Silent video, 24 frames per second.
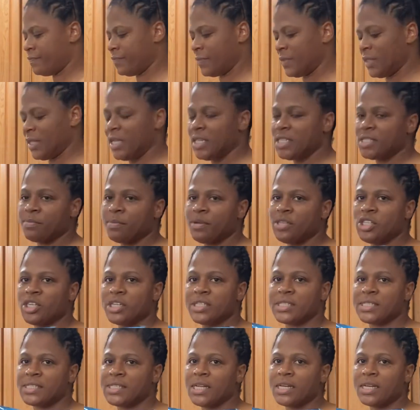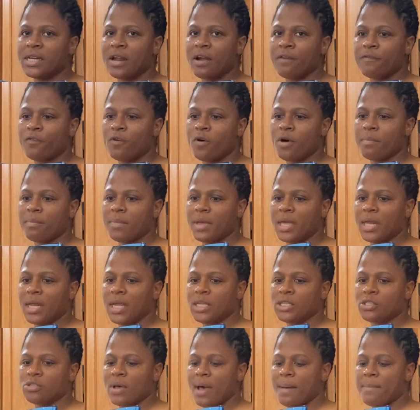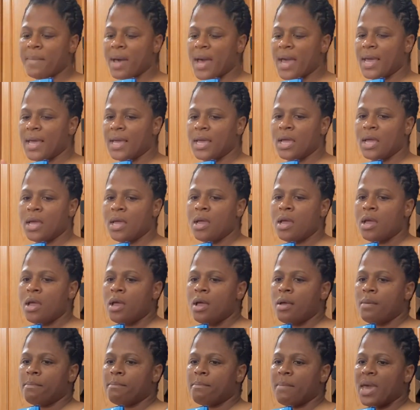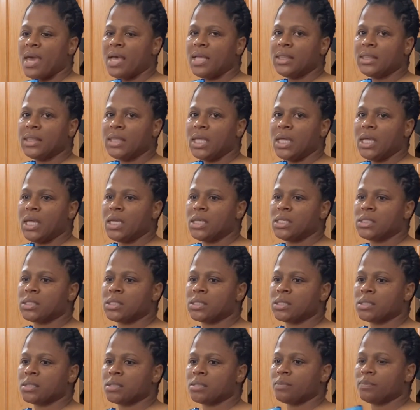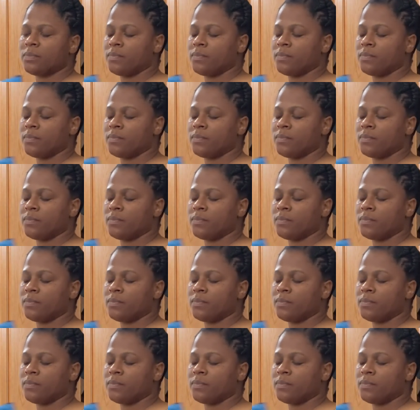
this been just sitting there for a minute. So I might make this.